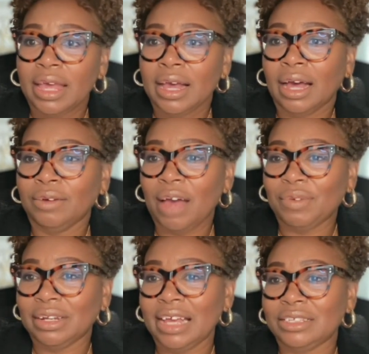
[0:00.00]
I'll have
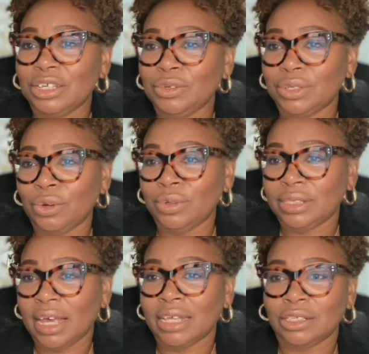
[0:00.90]
a LinkedIn user who
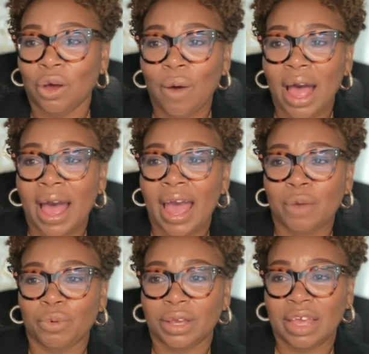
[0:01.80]
says, go high,
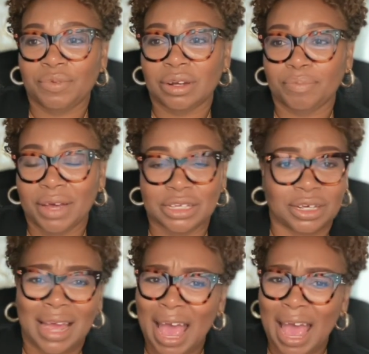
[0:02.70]
we're giving a budget.